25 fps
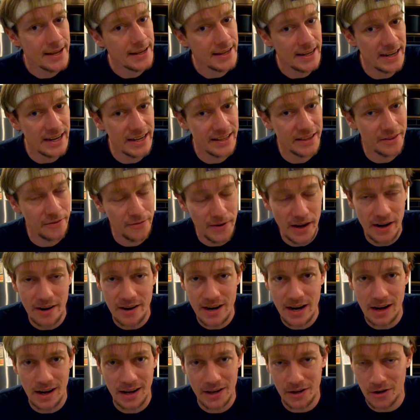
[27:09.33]
It's very
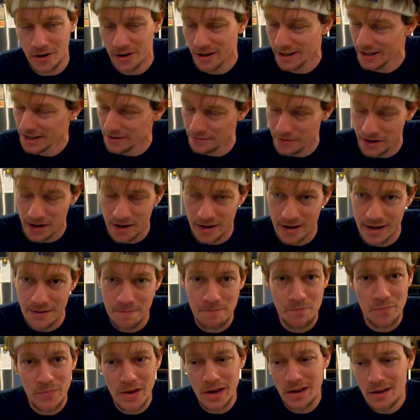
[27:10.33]
iconic, very,
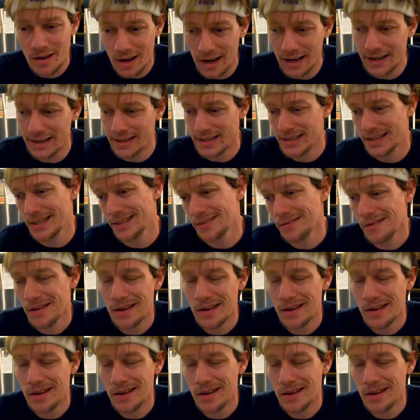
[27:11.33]
I guess,